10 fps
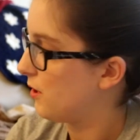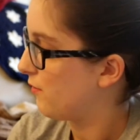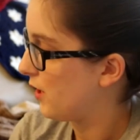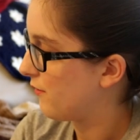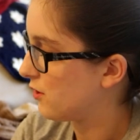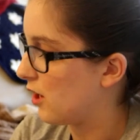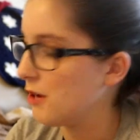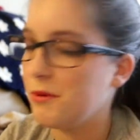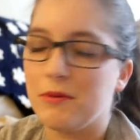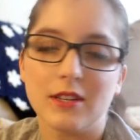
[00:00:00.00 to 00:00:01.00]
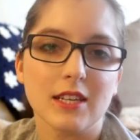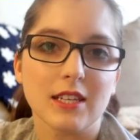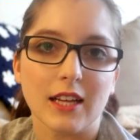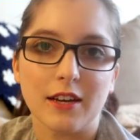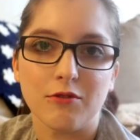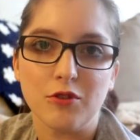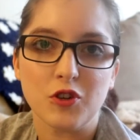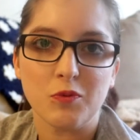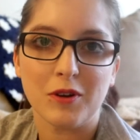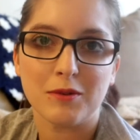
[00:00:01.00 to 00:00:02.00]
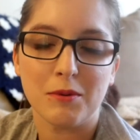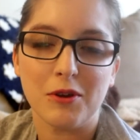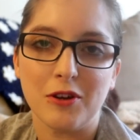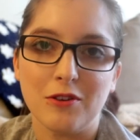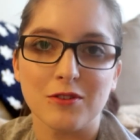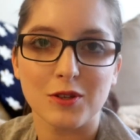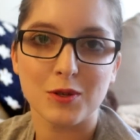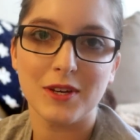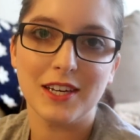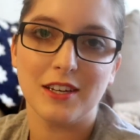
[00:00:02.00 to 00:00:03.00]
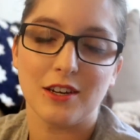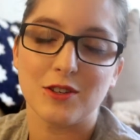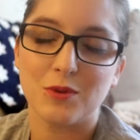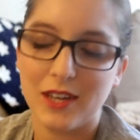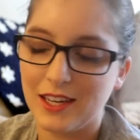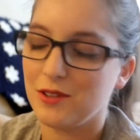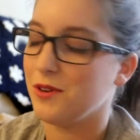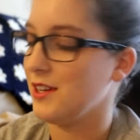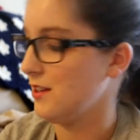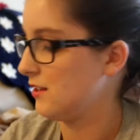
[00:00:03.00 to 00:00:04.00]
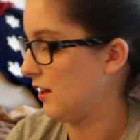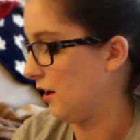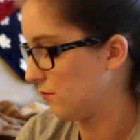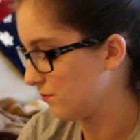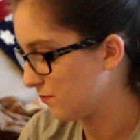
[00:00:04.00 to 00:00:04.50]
If you have a dog maybe that doesn't like food too much, maybe you can use a squeaky toy instead.